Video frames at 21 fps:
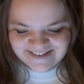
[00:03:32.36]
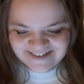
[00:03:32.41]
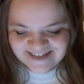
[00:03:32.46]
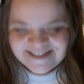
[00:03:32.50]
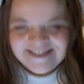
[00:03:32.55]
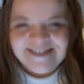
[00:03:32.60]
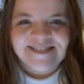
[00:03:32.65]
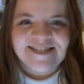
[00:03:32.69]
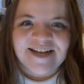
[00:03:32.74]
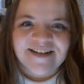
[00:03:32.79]

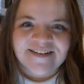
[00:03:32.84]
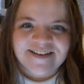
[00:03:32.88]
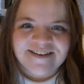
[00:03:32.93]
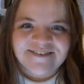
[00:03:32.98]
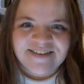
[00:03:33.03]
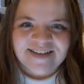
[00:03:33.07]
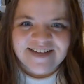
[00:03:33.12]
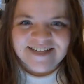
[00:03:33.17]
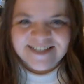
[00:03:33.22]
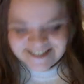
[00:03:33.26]
It's a
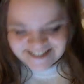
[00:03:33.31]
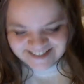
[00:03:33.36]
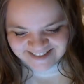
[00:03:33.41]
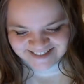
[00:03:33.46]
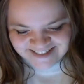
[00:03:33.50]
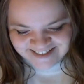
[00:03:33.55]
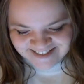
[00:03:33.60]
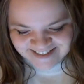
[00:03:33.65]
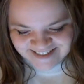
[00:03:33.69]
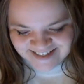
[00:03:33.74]
jellyfish.
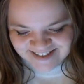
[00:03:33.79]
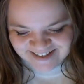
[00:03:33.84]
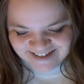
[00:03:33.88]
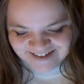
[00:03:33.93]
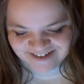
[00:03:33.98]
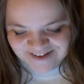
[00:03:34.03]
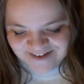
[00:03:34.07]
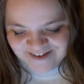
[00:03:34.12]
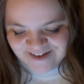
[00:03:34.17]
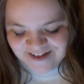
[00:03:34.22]

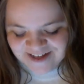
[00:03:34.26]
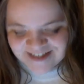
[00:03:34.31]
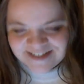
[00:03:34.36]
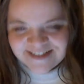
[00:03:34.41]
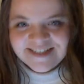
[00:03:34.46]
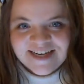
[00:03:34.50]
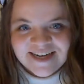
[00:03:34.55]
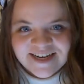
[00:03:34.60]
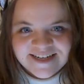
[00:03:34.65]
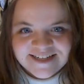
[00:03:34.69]

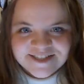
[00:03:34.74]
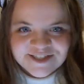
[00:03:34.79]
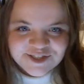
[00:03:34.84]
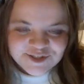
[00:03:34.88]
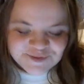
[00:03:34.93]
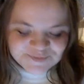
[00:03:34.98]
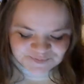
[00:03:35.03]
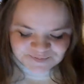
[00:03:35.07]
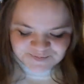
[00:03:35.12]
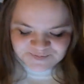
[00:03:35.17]

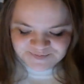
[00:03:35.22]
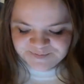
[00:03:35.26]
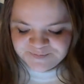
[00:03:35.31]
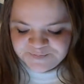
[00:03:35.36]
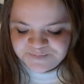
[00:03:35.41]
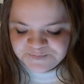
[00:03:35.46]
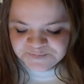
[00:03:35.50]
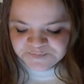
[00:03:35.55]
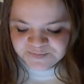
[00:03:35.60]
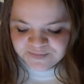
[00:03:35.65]
Touch.
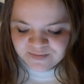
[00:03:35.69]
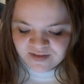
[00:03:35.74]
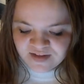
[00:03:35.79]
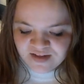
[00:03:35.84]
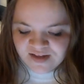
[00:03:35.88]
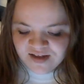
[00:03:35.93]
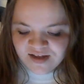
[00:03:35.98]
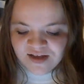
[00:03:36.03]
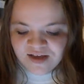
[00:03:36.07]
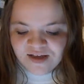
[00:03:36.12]

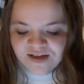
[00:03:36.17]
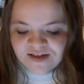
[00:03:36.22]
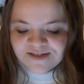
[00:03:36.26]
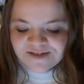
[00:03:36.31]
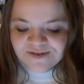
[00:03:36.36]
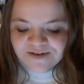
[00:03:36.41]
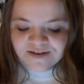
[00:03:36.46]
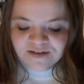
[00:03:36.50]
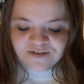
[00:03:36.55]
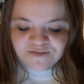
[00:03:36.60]

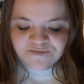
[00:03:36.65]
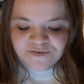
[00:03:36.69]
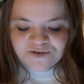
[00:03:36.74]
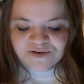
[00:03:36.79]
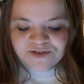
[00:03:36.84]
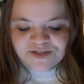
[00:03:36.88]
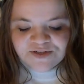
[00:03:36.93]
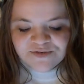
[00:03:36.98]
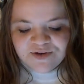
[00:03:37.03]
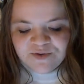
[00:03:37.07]
During the
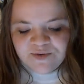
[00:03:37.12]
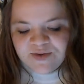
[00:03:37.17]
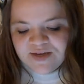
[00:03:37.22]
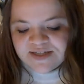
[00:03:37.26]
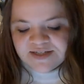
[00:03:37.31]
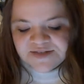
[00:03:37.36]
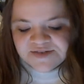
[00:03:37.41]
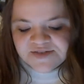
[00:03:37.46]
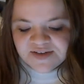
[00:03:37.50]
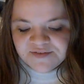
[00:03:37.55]
first 3
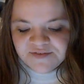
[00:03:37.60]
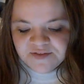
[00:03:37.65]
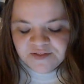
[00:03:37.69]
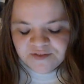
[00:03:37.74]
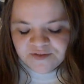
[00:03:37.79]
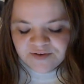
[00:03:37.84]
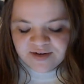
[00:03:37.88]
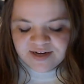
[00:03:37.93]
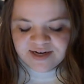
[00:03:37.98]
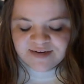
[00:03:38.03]
weeks of
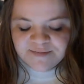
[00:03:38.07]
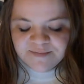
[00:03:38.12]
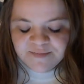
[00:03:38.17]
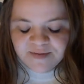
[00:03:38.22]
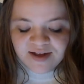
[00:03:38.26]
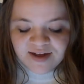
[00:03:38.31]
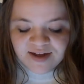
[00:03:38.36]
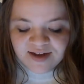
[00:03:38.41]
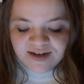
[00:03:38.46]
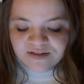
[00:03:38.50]
7th grade,
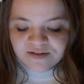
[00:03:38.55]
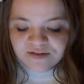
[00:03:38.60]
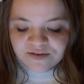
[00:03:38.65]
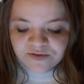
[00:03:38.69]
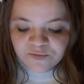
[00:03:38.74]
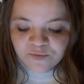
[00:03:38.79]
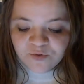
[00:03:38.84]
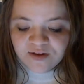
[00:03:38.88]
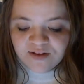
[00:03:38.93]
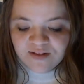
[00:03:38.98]
I'd
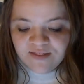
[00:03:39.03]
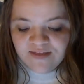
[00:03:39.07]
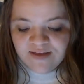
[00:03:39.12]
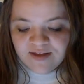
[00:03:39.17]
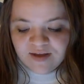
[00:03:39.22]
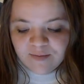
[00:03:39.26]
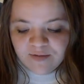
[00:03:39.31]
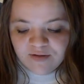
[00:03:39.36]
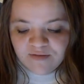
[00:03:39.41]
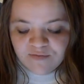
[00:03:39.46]
learned one
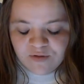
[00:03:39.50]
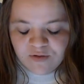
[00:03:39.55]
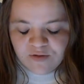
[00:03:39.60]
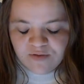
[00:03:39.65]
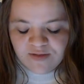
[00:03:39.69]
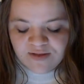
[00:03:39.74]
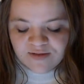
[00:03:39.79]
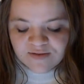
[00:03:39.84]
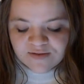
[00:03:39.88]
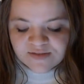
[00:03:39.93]
thing above
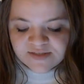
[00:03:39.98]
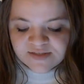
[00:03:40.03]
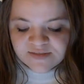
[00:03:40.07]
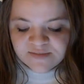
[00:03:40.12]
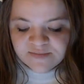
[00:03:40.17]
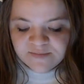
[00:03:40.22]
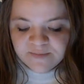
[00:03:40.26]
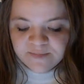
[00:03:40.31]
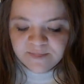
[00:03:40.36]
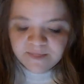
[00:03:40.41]
all else.
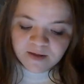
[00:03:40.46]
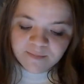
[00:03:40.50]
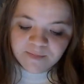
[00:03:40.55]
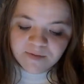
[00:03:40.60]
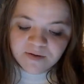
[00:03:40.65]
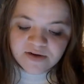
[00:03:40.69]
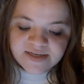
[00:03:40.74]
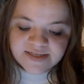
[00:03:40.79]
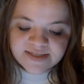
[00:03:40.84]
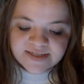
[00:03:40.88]
A
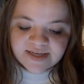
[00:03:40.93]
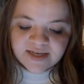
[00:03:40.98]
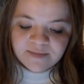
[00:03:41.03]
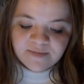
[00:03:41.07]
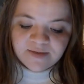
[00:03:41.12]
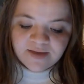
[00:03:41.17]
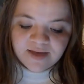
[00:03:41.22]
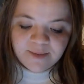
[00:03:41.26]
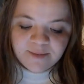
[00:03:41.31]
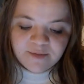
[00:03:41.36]
person can
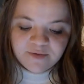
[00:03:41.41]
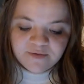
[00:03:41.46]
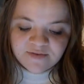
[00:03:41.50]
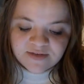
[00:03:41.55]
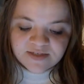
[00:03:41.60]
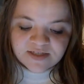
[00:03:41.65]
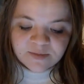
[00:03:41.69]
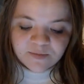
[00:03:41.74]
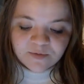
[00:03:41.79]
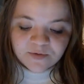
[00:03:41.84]
become
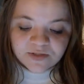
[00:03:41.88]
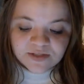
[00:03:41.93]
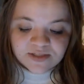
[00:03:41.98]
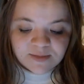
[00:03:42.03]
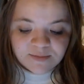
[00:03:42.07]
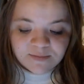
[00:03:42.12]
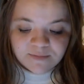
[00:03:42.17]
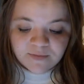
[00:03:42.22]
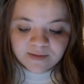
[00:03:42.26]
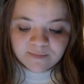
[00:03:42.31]
invisible
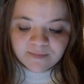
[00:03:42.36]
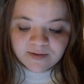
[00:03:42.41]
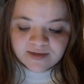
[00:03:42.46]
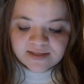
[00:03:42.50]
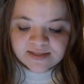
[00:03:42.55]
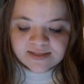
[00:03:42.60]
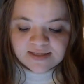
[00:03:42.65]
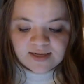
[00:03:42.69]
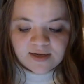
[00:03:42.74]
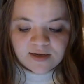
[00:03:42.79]
simply by
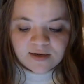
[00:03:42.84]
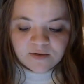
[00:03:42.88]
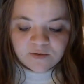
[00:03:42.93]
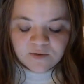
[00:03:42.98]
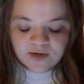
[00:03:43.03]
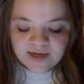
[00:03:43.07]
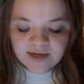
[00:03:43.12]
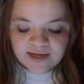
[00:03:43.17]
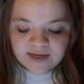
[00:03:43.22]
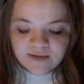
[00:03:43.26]
staying
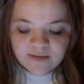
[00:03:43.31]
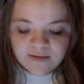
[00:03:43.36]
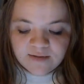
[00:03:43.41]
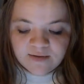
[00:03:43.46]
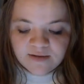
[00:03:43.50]
quiet.